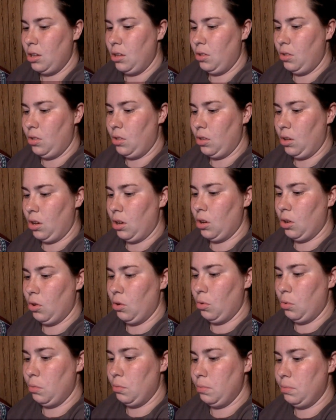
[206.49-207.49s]

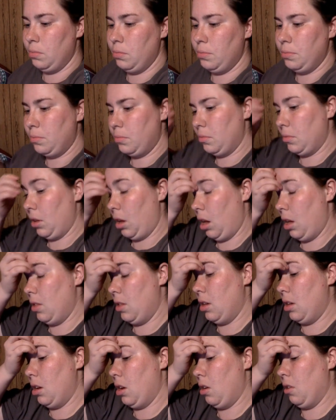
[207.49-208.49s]
So, and
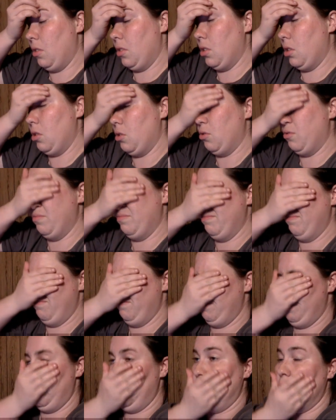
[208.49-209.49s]
then also
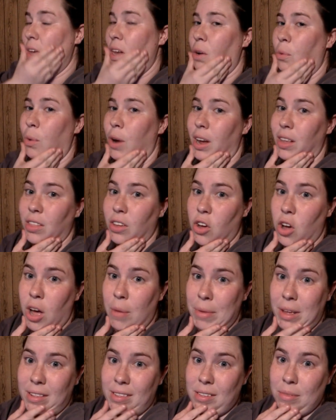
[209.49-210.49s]
need to write in the
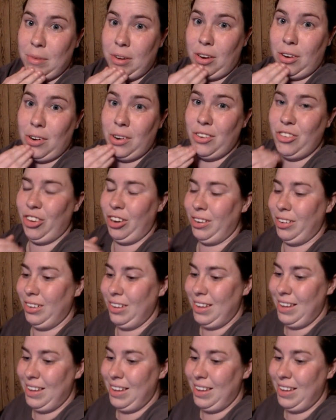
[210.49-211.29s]
comments some encouraging.